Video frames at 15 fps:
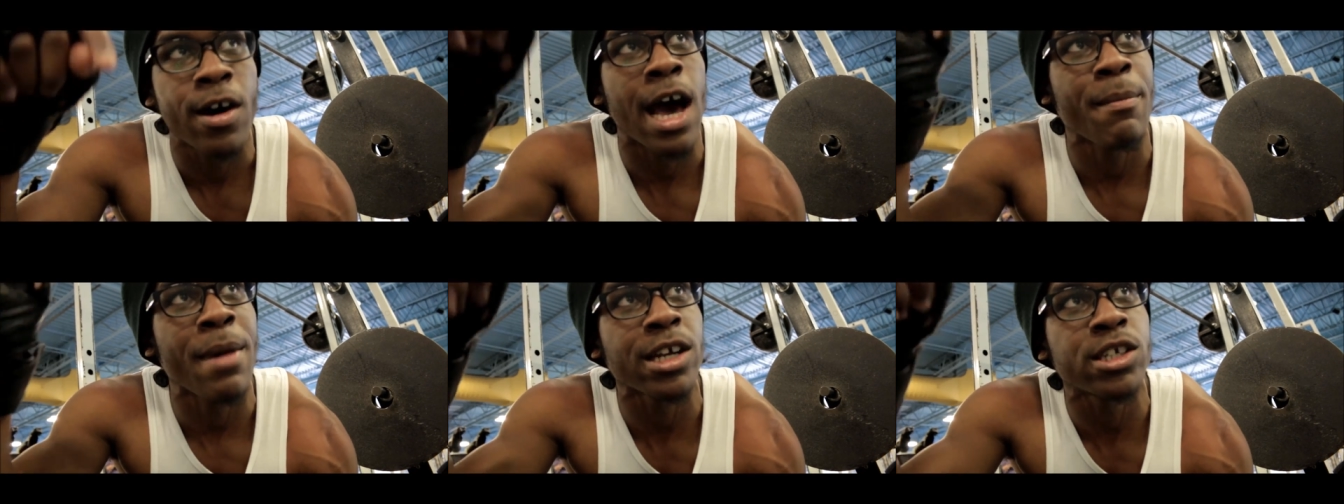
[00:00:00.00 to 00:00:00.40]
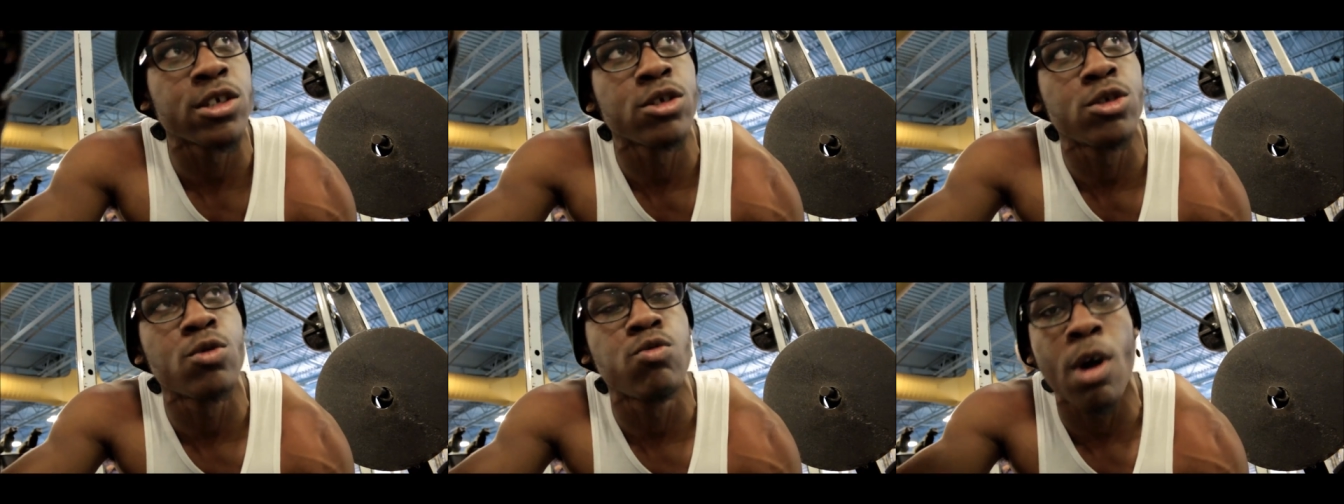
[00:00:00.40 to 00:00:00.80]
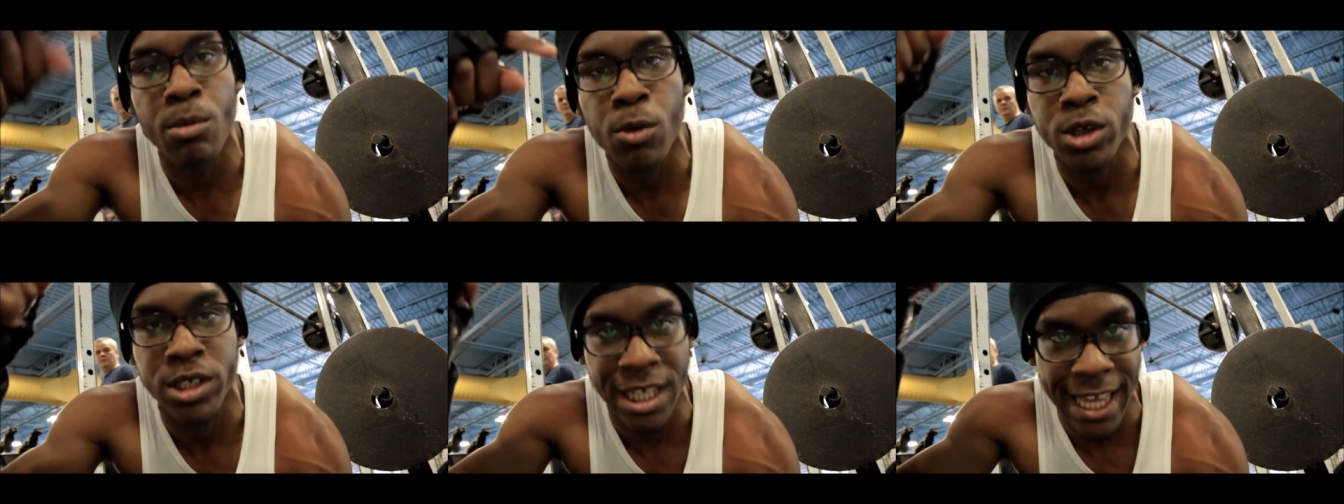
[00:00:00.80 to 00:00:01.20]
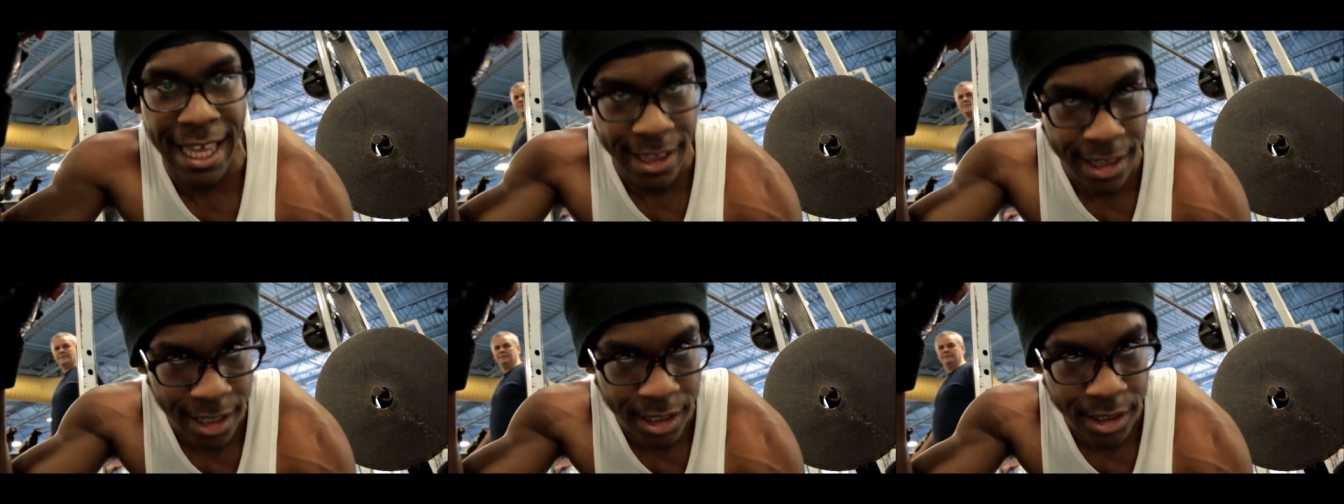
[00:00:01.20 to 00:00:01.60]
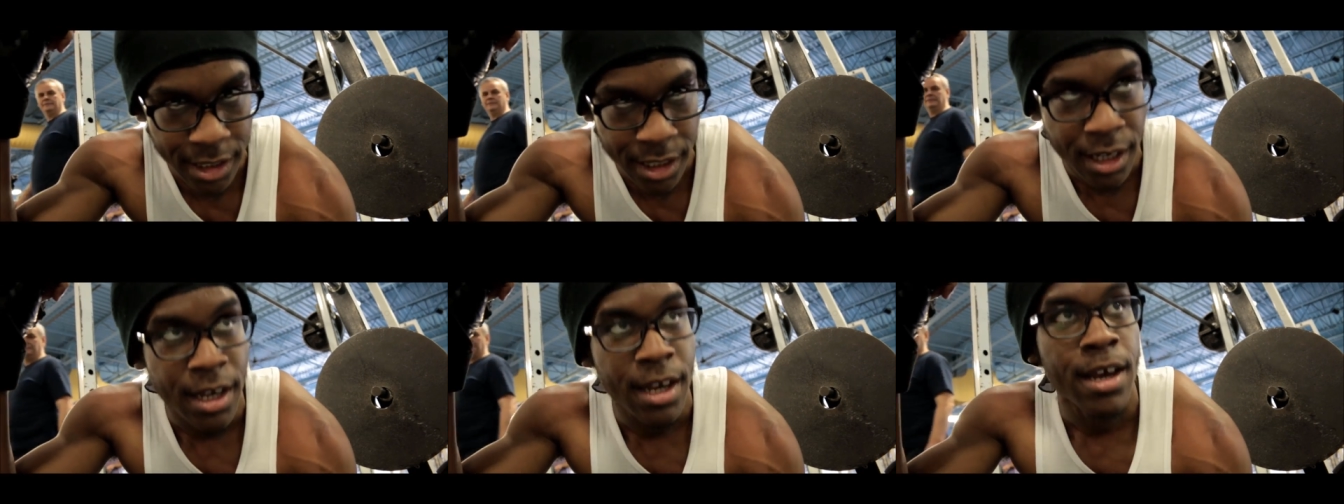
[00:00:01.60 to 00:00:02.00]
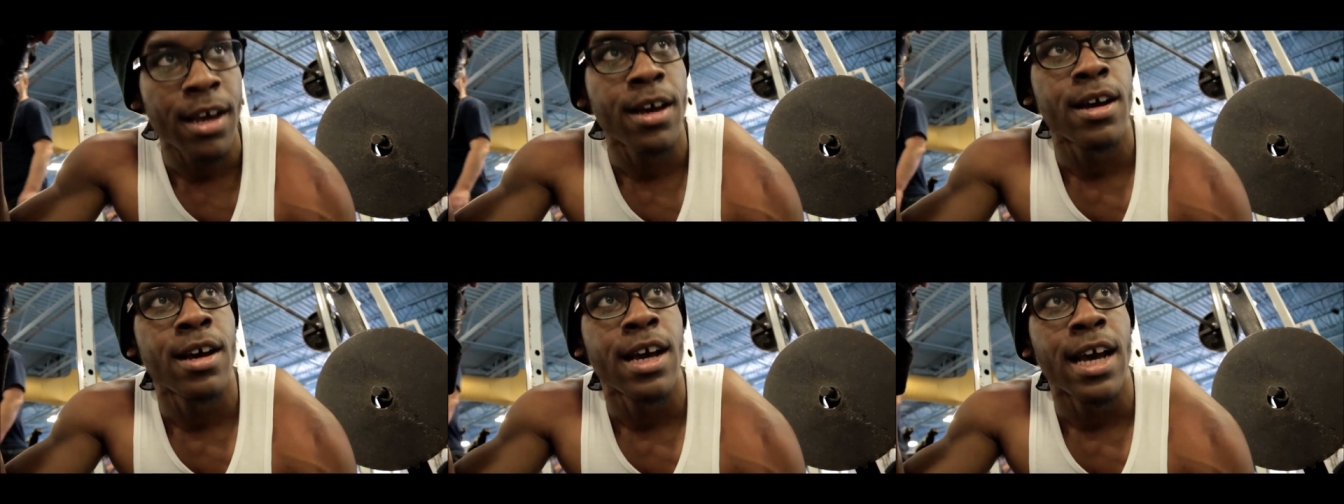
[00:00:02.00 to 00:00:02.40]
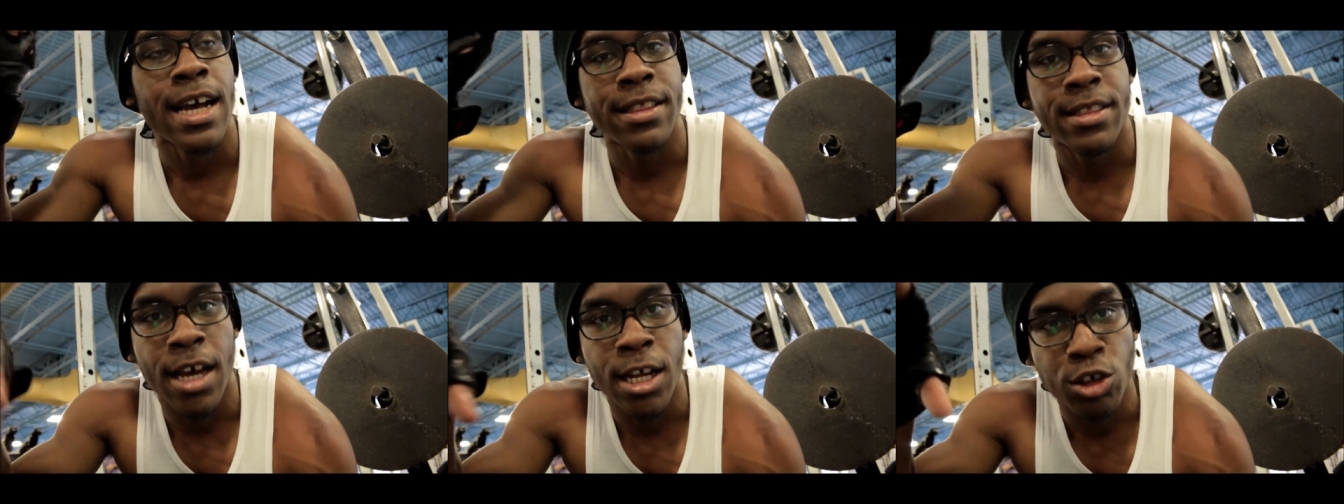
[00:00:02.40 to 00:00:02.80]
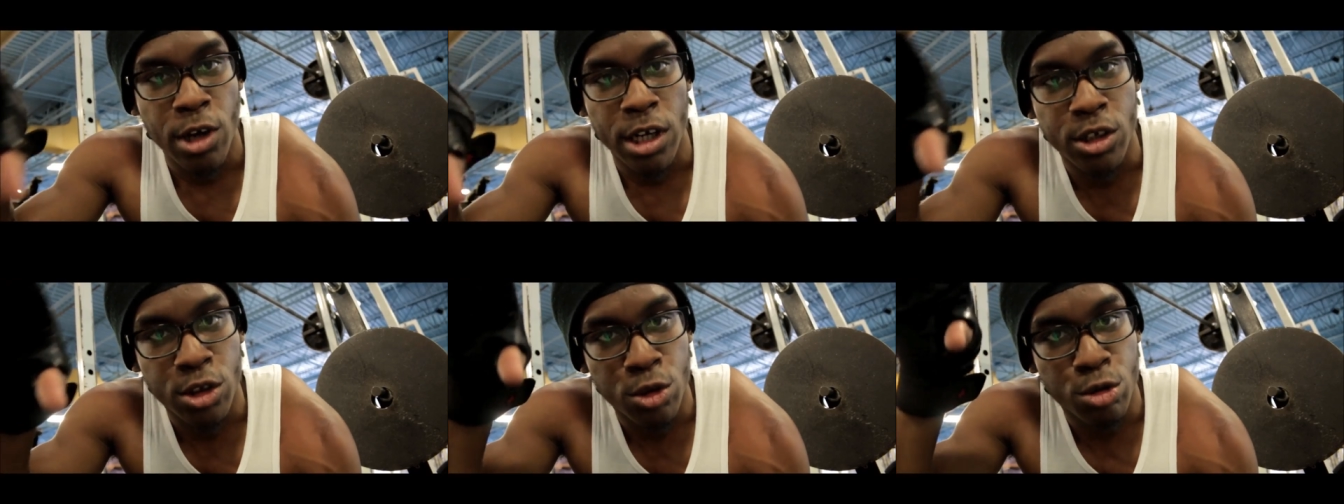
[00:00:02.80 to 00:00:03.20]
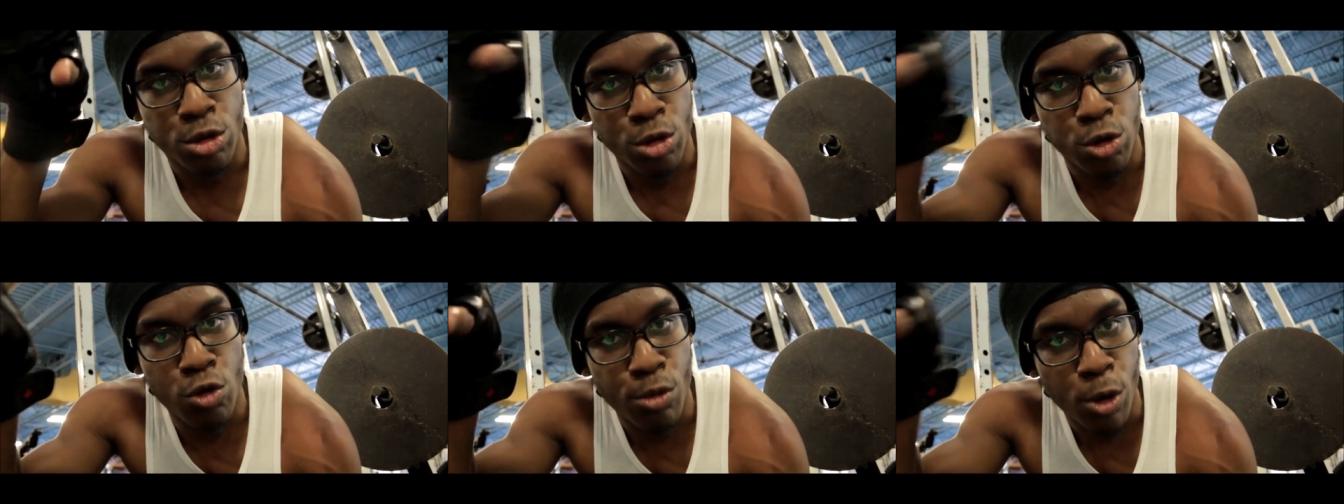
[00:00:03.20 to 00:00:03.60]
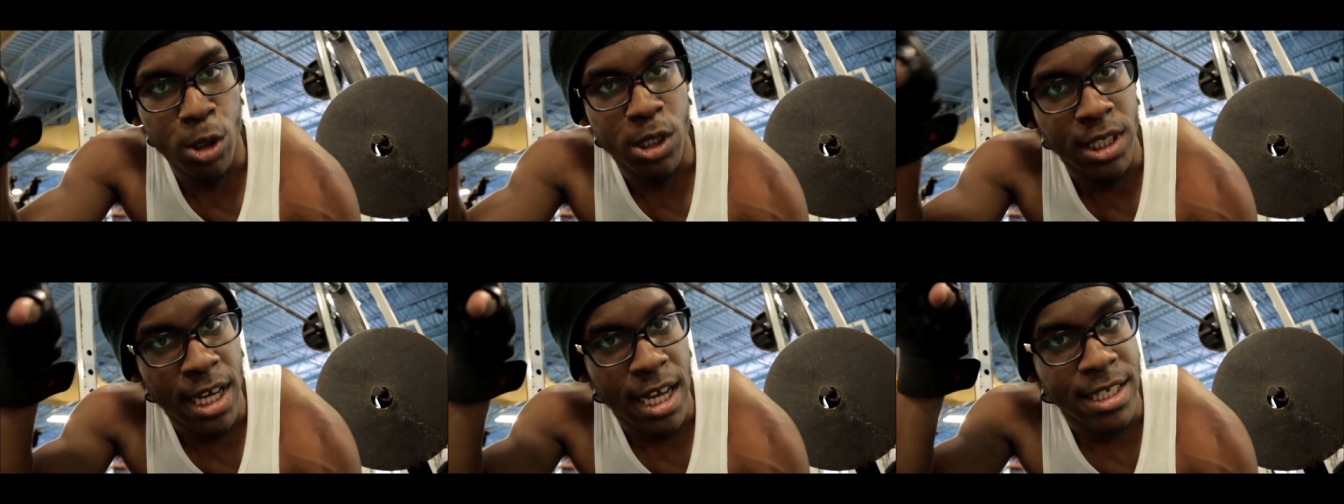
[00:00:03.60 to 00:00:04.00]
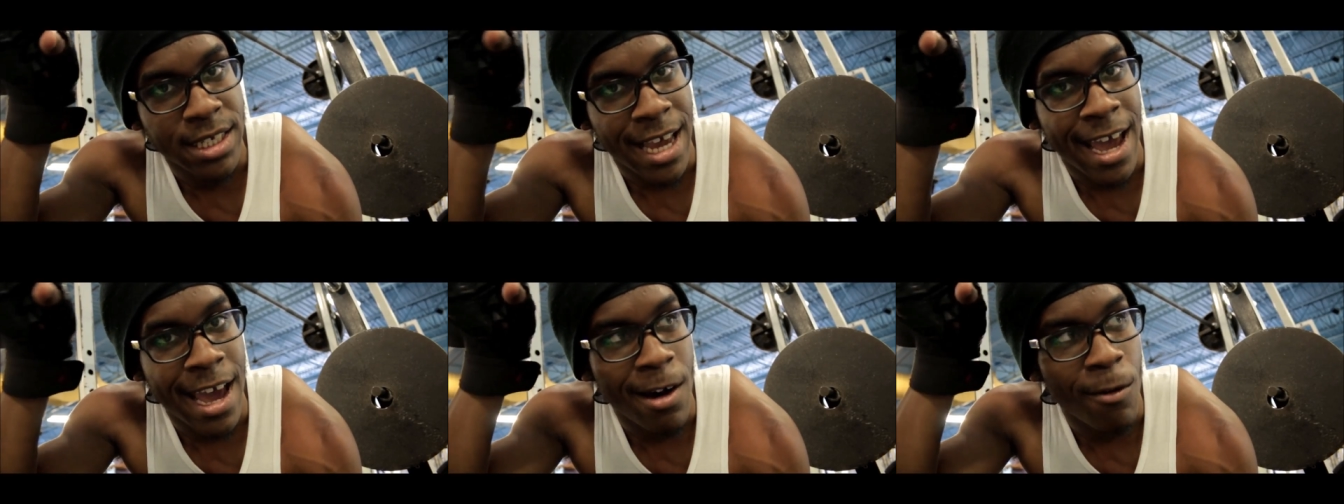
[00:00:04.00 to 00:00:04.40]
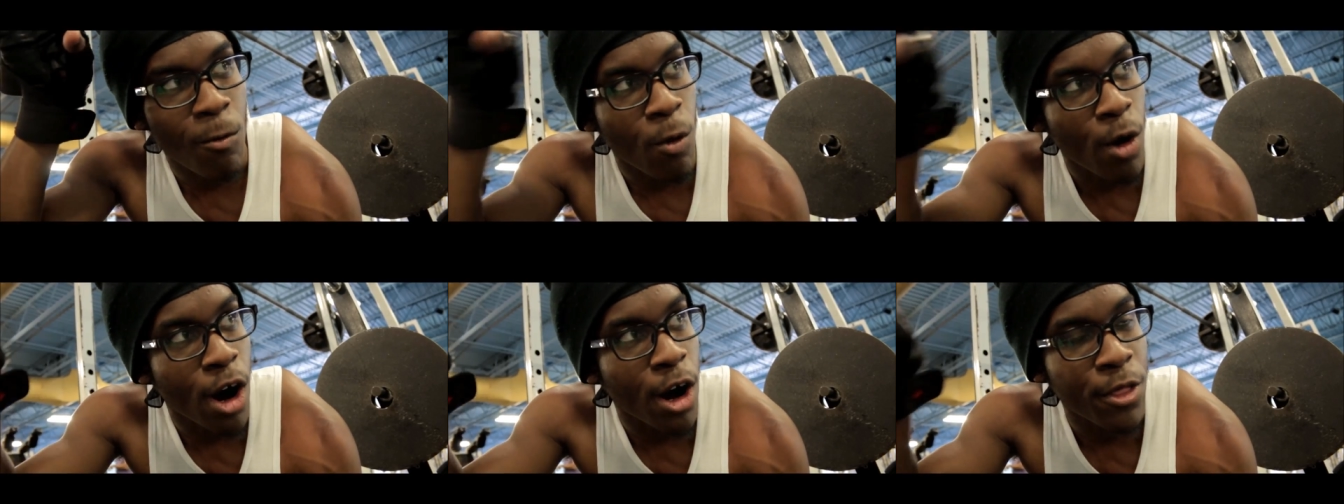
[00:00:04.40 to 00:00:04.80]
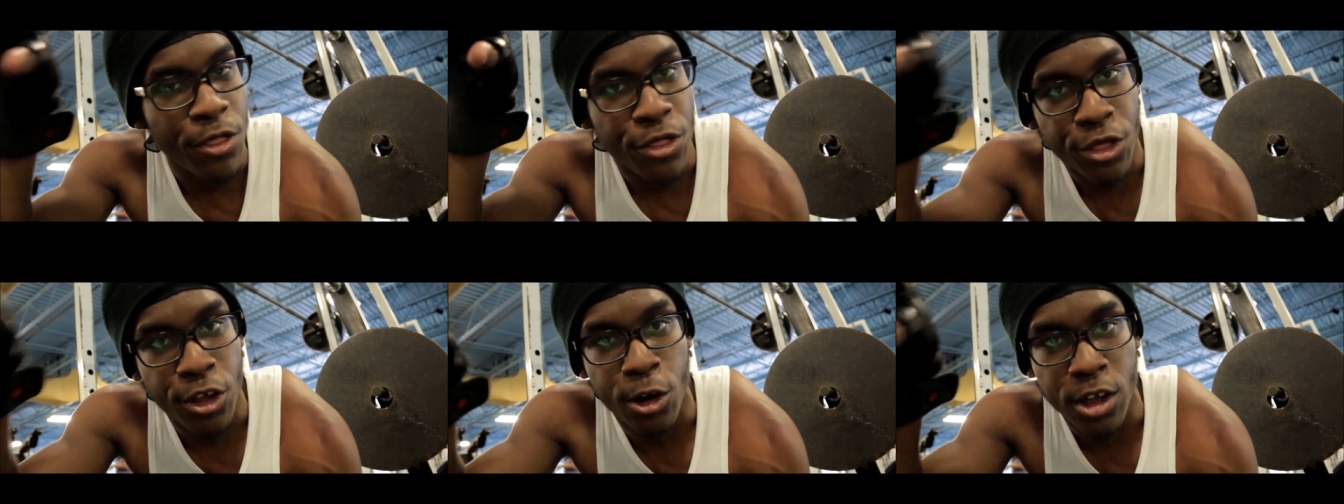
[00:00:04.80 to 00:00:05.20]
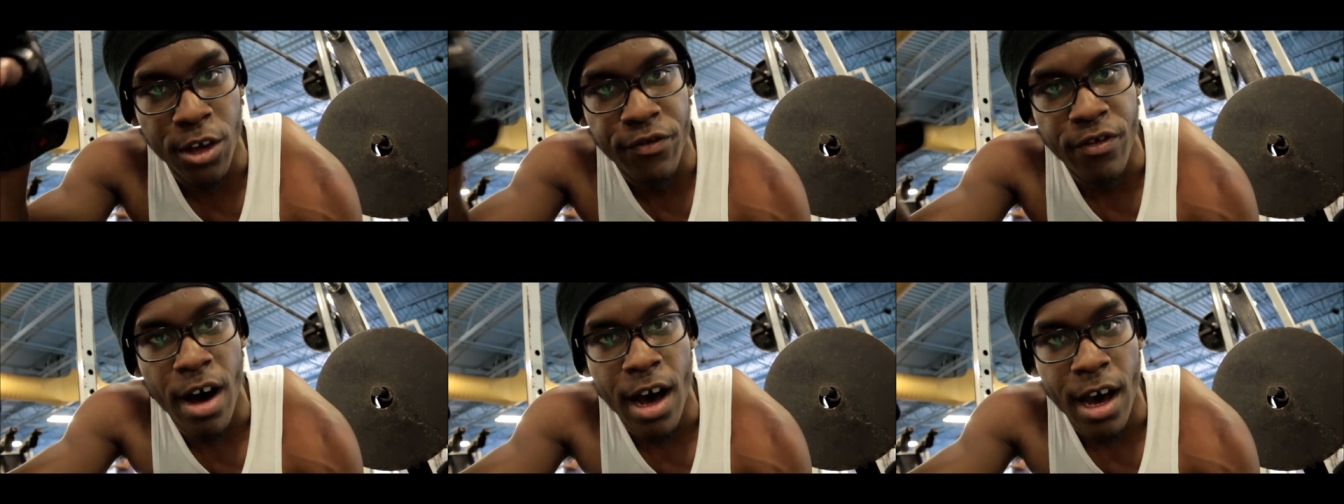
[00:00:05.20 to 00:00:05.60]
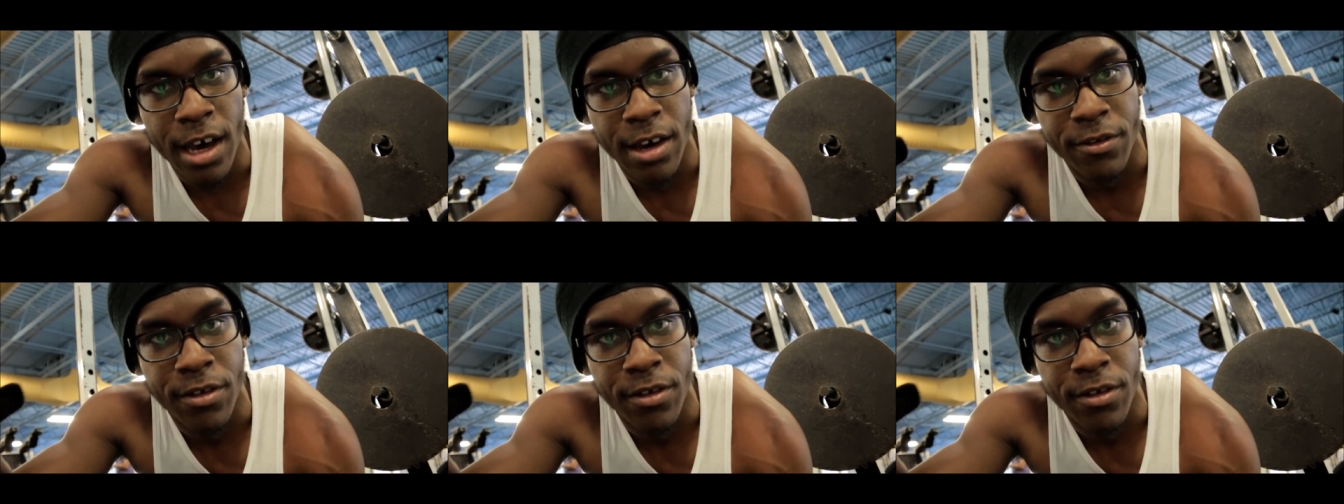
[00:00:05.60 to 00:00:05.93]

I'm actually gonna do one more set at this, and then try to do two more sets at 135.